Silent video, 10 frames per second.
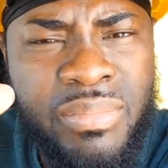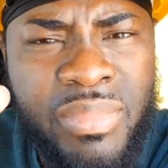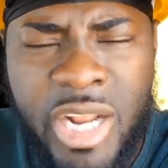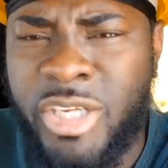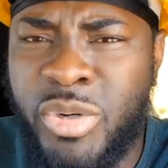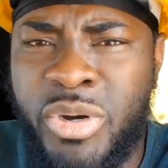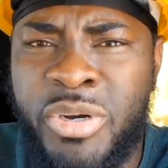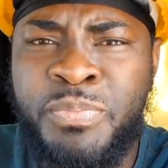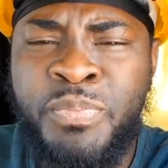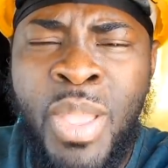Not
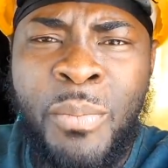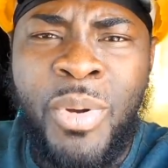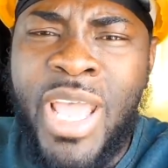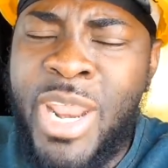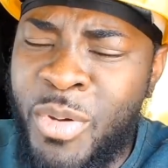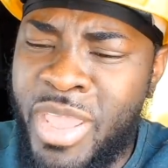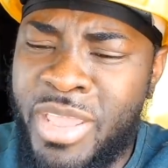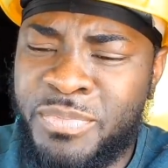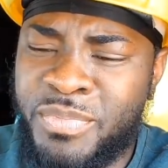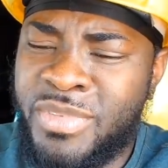sure. But
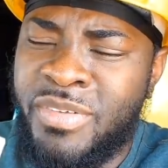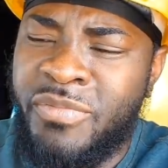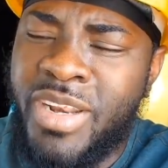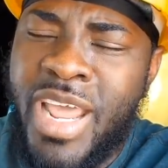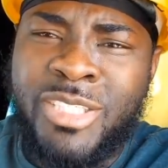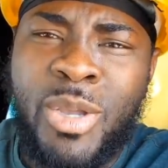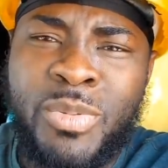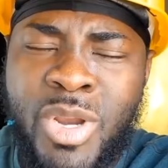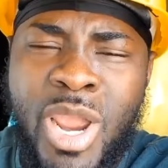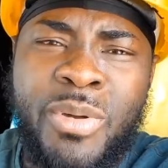anyway, for that
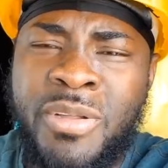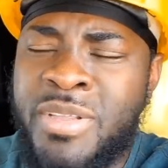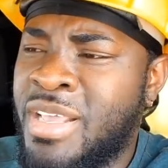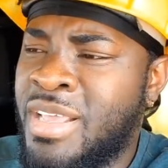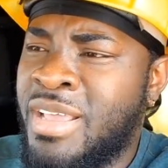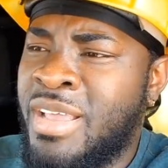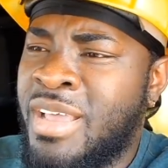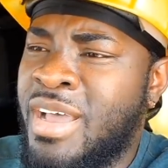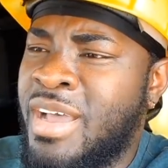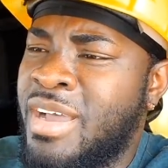subscriber
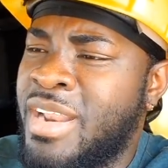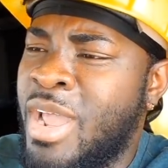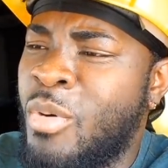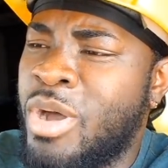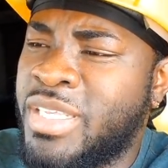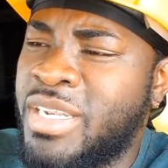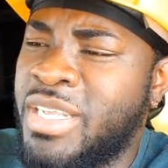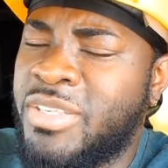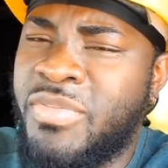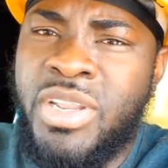uh, that wanted
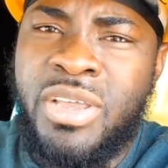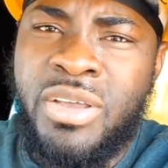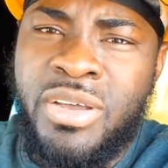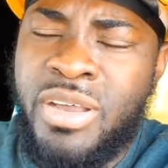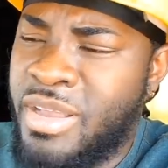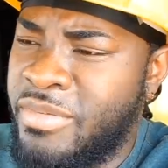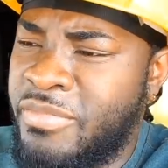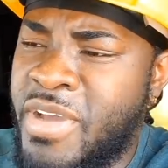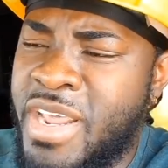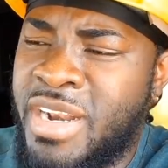this video,
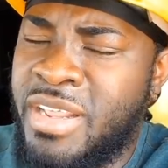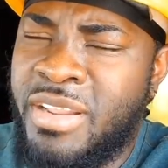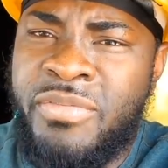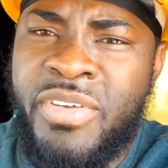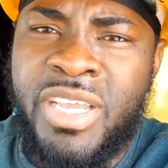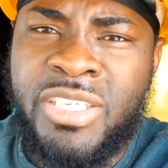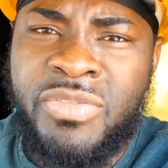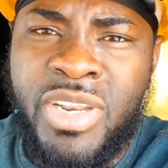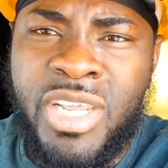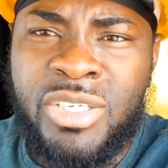finally the video
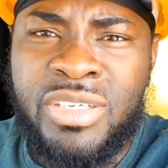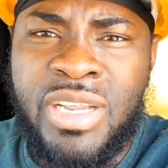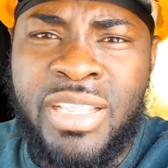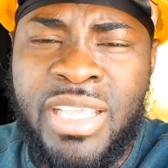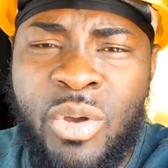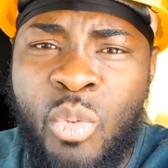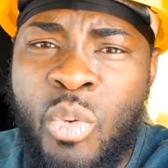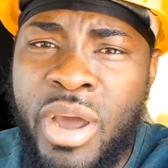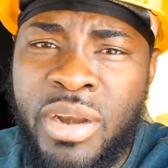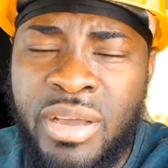is finished i take
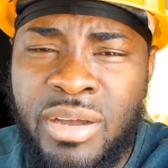one